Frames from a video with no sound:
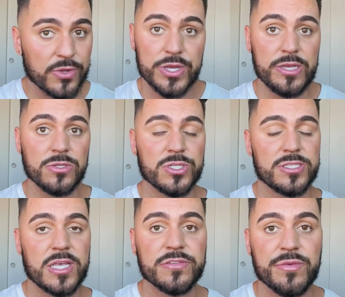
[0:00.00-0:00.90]
huge
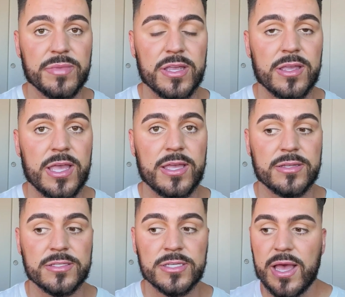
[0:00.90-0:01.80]
success for me,
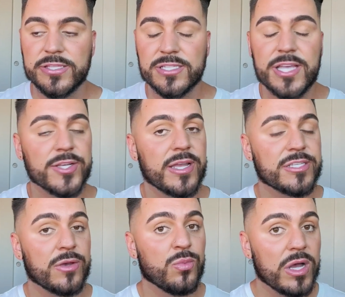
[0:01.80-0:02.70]
and as excited as
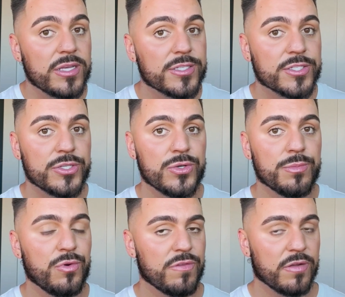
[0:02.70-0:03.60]
I was to
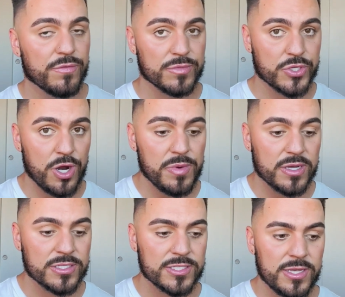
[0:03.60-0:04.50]
move on from
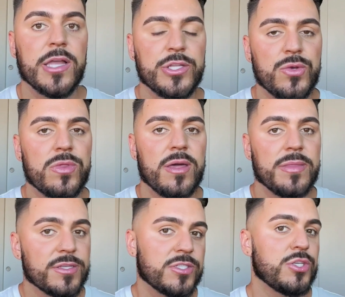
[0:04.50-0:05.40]
Starbucks, I knew that
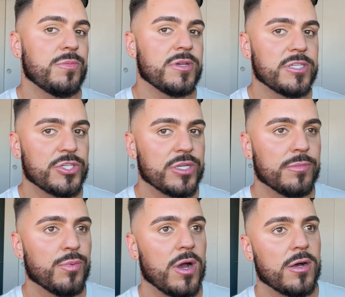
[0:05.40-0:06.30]
this new position
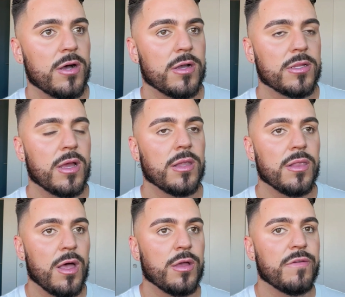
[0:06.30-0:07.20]
brought on a
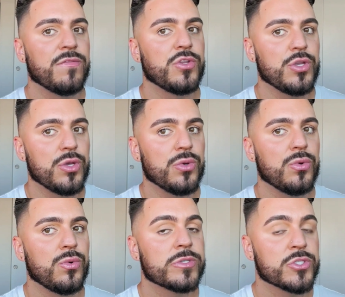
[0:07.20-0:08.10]
lot of
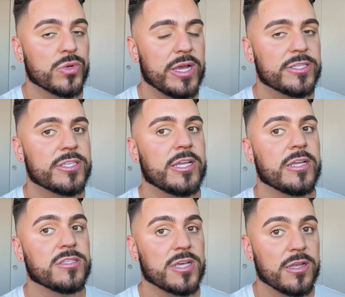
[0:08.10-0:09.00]
new stress and
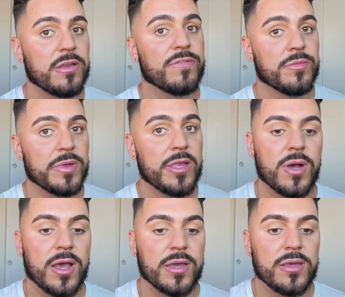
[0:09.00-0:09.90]
anxiety for me.
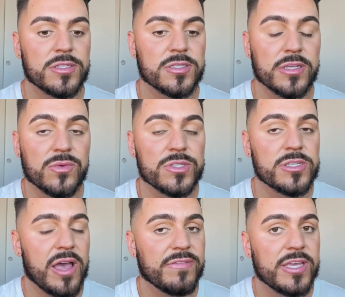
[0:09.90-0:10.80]
I still was
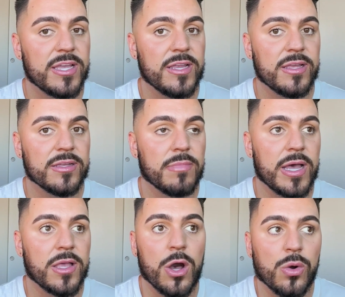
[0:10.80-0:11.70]
navigating
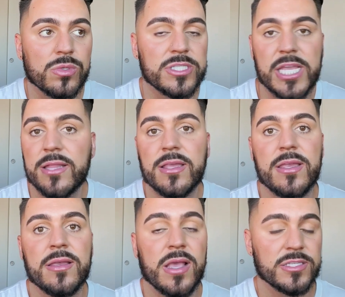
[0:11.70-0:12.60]
my own
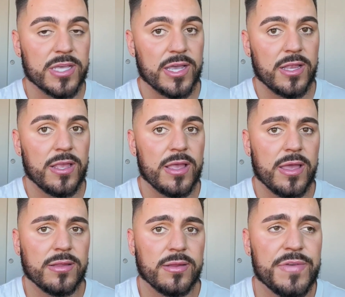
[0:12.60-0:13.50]
daily anxiety
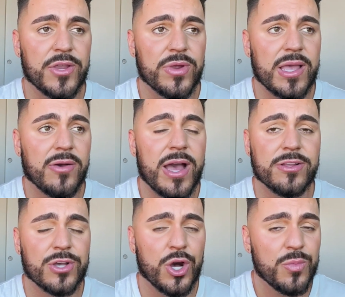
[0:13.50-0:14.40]
and figuring out how
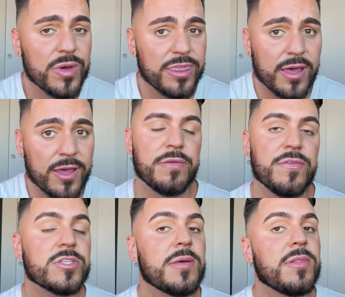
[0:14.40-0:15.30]
to cope with that. The
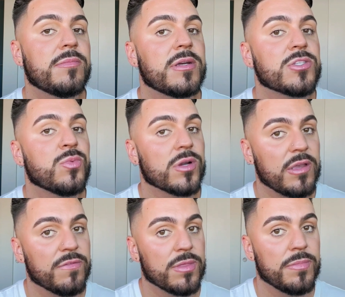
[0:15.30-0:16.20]
first couple of months
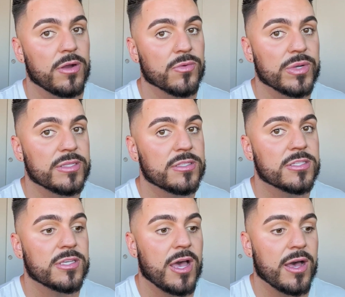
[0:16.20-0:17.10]
working for the
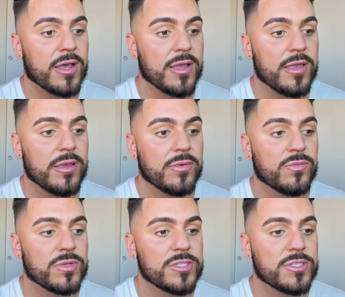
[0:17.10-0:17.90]
Baldwins, I would